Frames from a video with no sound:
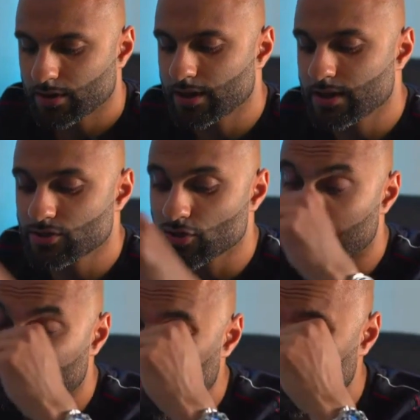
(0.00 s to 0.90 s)
It is your
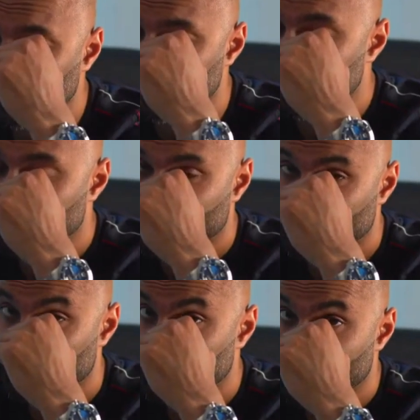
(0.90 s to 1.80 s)
mind
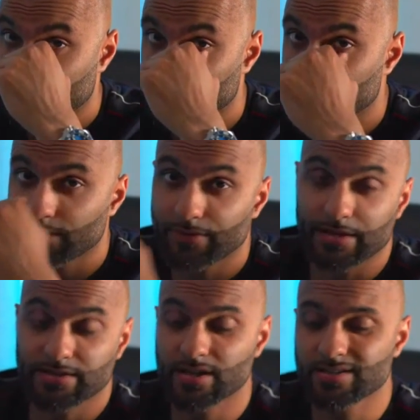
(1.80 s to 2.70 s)

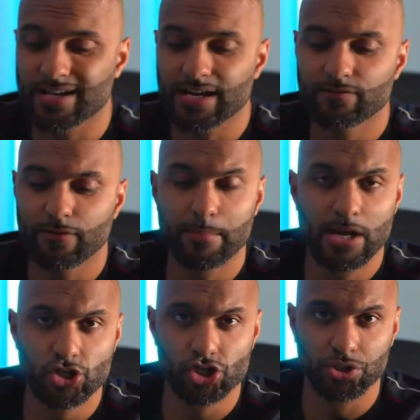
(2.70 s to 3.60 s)
that turns that
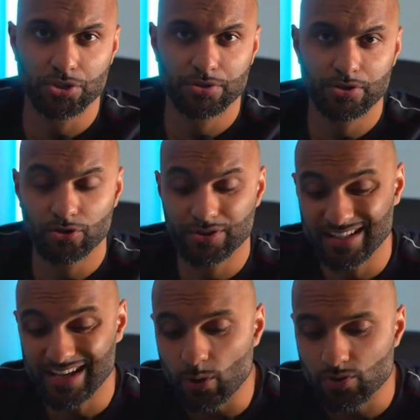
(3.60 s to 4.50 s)
information on
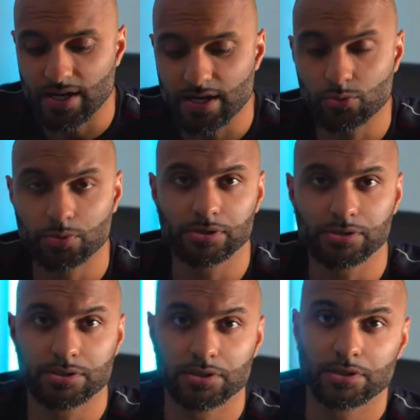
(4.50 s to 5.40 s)
the outside
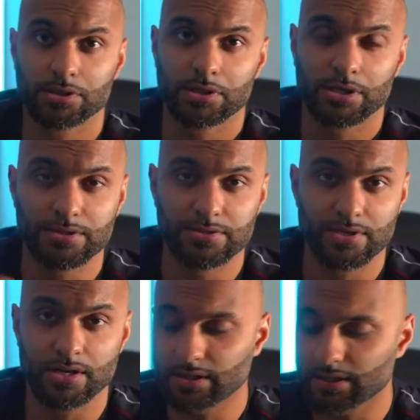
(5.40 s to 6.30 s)
world
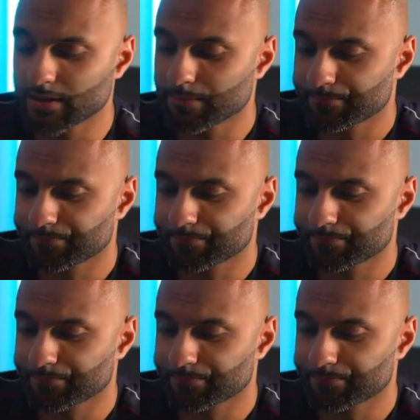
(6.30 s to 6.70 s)
internally.